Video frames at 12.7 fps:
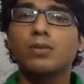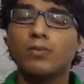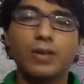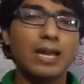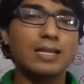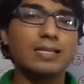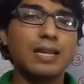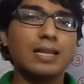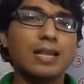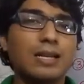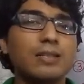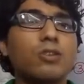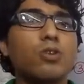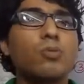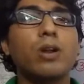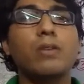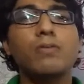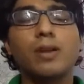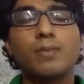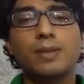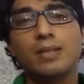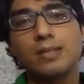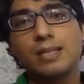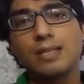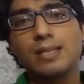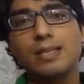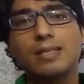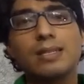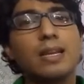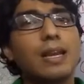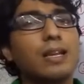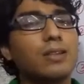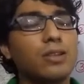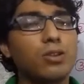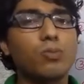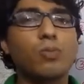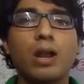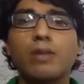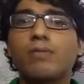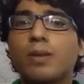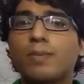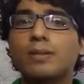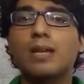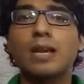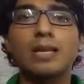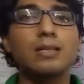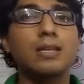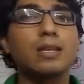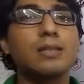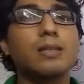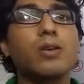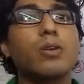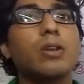So we can say that 0.5% CGST and 0.5% SGST,